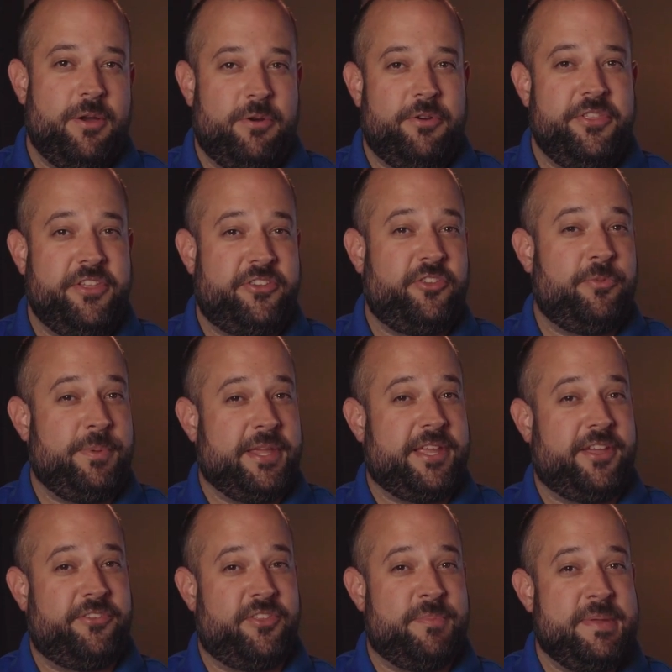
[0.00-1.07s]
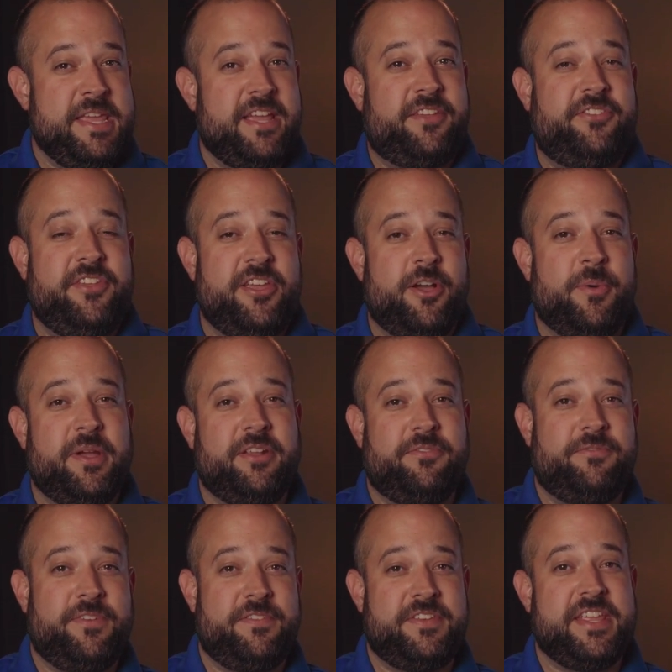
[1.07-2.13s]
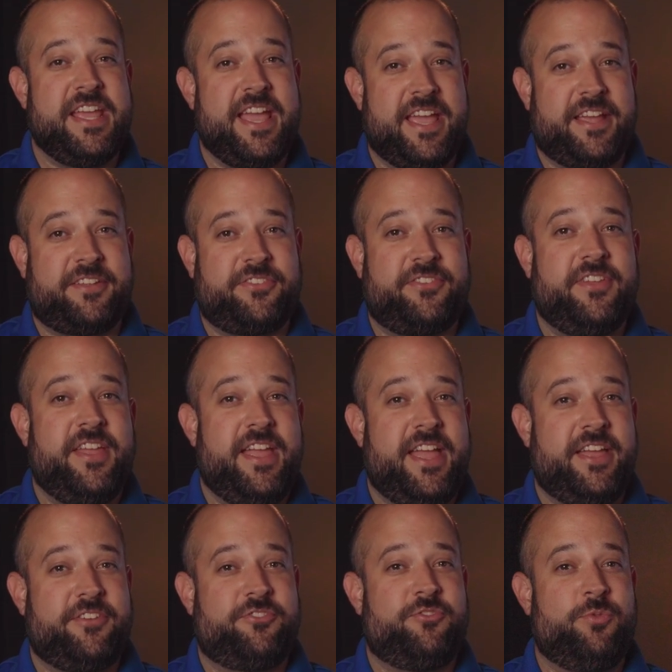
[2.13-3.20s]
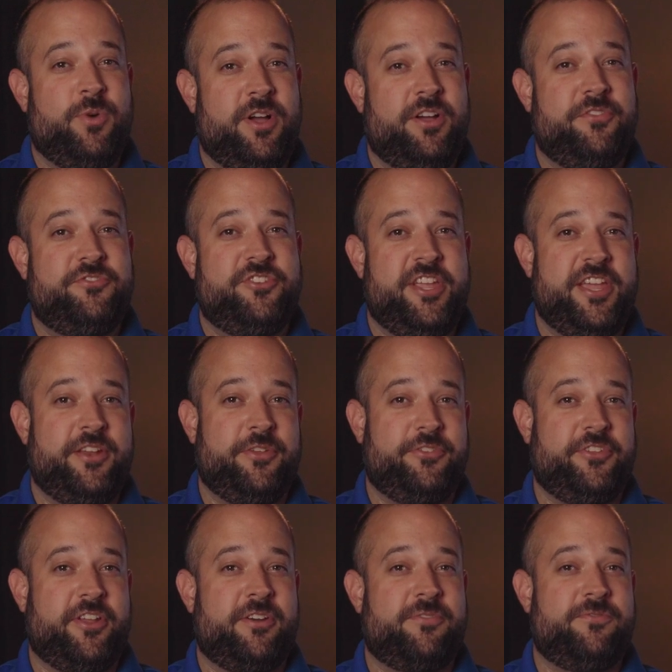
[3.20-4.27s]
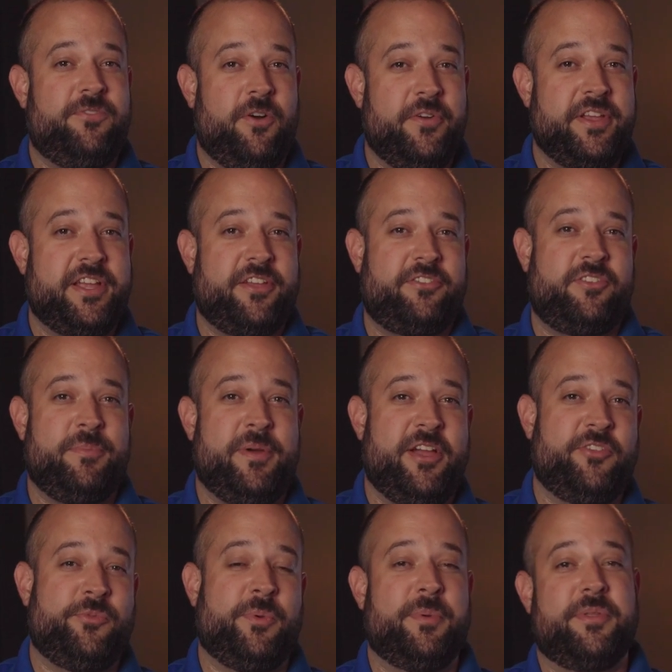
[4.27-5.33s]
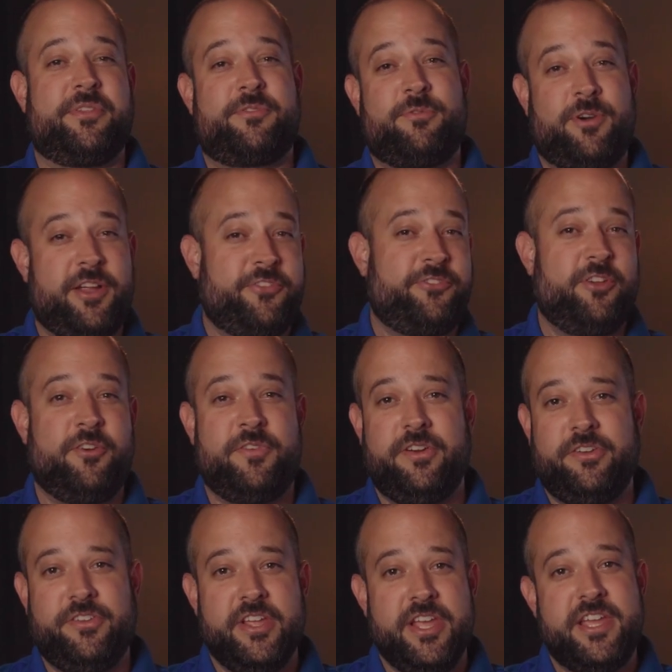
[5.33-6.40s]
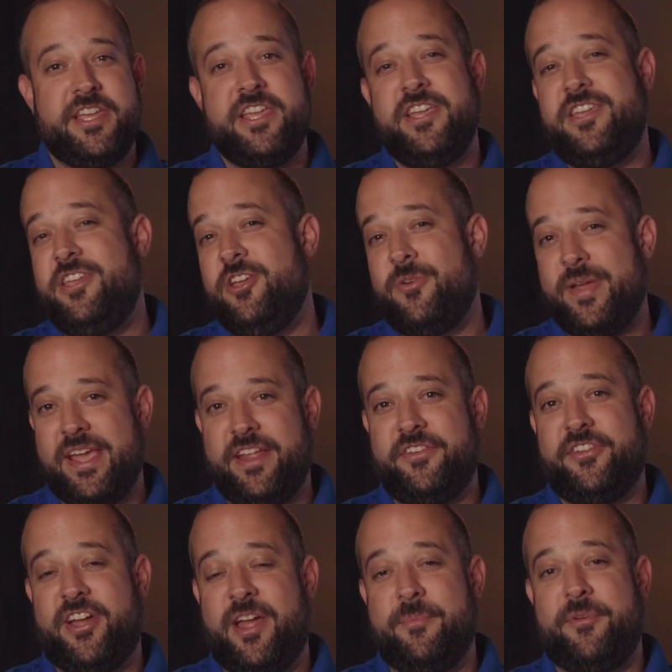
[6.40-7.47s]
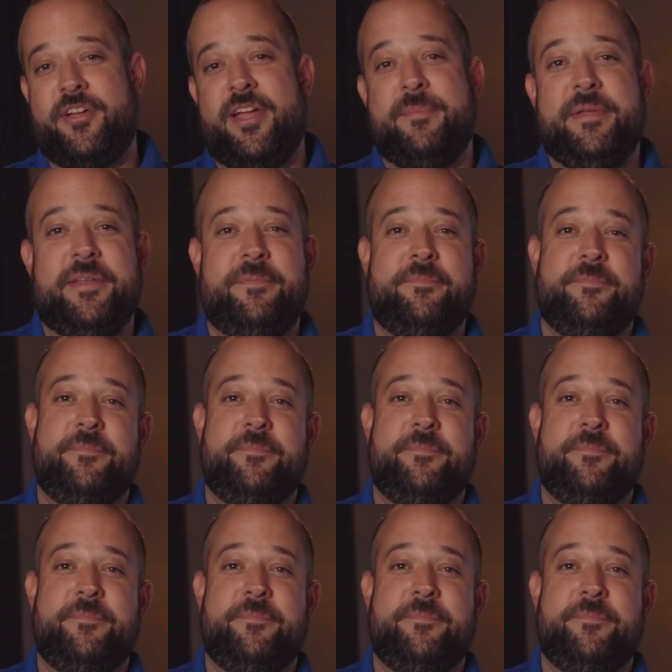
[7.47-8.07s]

Well, this is because the P X E oh eight fifty X has twelve channels that are fully customizable with crossovers, E Q, and time alignment.